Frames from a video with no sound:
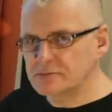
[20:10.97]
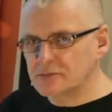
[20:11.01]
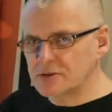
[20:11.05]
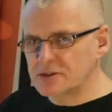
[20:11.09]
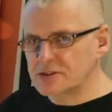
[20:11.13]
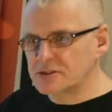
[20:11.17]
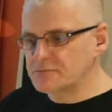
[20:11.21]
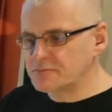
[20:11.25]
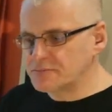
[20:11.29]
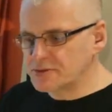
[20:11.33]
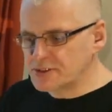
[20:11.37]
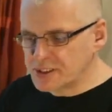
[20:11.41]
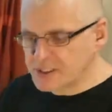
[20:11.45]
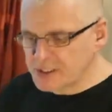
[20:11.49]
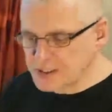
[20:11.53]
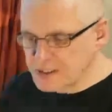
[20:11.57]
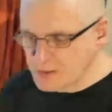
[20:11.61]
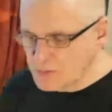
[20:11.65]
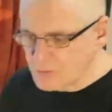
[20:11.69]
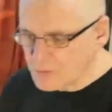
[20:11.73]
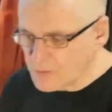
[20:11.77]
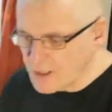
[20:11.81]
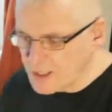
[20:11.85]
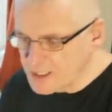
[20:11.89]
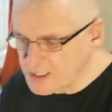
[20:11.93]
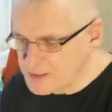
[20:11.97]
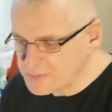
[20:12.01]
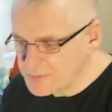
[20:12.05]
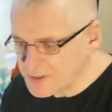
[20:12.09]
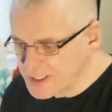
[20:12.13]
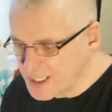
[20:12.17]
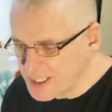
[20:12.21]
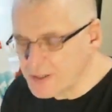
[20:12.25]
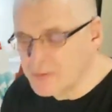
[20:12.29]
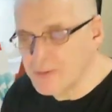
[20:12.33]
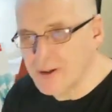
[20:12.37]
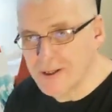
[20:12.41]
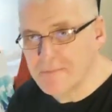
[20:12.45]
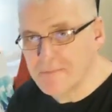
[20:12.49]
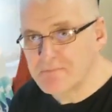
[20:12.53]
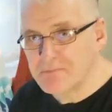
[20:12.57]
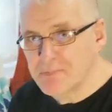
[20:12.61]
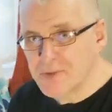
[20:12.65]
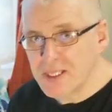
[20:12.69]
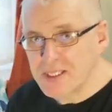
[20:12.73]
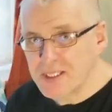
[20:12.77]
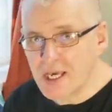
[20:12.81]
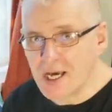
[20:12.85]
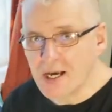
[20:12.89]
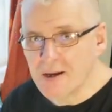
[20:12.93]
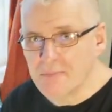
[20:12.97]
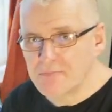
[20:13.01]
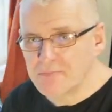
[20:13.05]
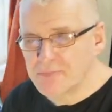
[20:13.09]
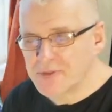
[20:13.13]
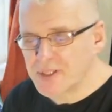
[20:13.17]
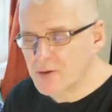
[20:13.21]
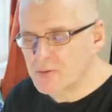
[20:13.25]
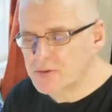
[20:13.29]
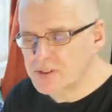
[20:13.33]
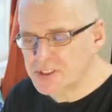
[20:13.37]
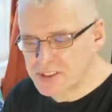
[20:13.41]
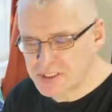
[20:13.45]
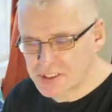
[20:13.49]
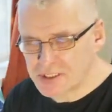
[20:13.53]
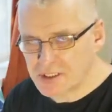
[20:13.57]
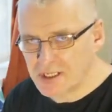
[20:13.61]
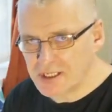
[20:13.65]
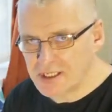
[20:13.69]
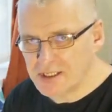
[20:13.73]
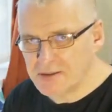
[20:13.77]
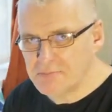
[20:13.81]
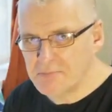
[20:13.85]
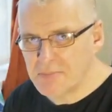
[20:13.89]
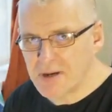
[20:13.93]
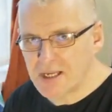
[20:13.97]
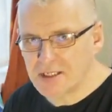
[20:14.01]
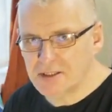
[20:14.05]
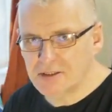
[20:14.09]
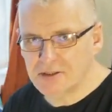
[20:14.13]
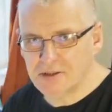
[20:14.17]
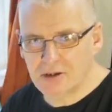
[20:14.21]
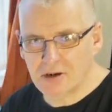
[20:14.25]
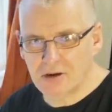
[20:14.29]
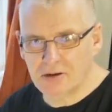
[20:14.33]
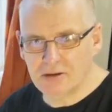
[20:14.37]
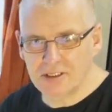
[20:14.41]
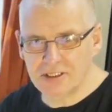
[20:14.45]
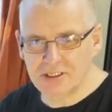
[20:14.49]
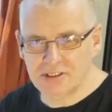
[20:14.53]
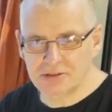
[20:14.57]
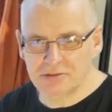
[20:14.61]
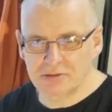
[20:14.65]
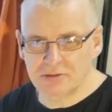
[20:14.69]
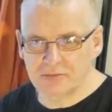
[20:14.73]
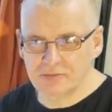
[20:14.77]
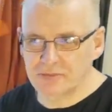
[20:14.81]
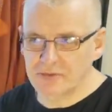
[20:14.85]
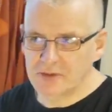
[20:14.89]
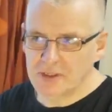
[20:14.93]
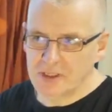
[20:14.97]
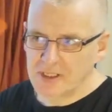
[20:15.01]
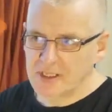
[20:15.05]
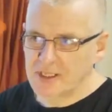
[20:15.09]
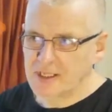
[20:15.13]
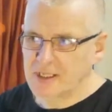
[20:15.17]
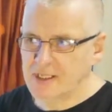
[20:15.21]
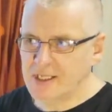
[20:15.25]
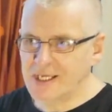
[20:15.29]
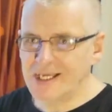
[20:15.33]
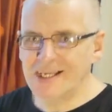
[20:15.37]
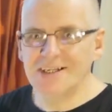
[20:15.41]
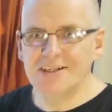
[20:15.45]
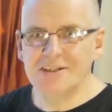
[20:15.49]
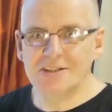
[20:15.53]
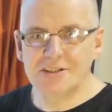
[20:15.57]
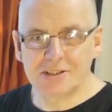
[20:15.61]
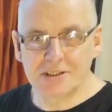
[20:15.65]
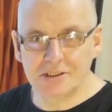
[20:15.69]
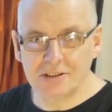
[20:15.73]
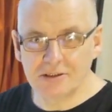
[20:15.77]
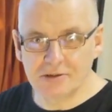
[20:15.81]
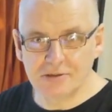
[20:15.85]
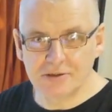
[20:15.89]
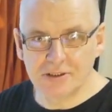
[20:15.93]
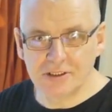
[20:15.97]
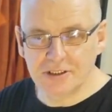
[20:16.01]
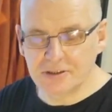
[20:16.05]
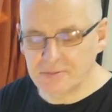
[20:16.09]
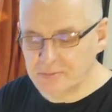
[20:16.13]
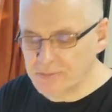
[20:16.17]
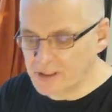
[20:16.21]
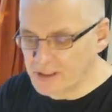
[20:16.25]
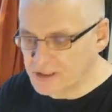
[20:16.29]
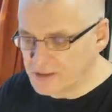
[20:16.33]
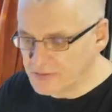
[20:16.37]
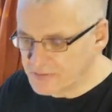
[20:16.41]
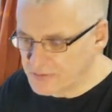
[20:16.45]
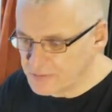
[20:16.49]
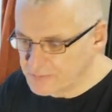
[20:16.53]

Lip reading: wasn't particularly quiet, but anyway, yeah, there was a slightly melancholy sort of interlude in the middle of the